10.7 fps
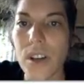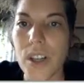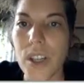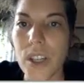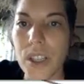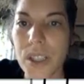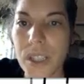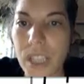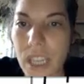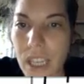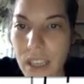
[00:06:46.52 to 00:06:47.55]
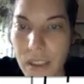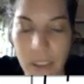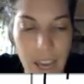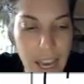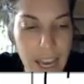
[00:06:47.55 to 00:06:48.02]
you can see
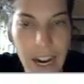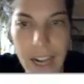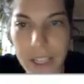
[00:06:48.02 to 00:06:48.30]
that I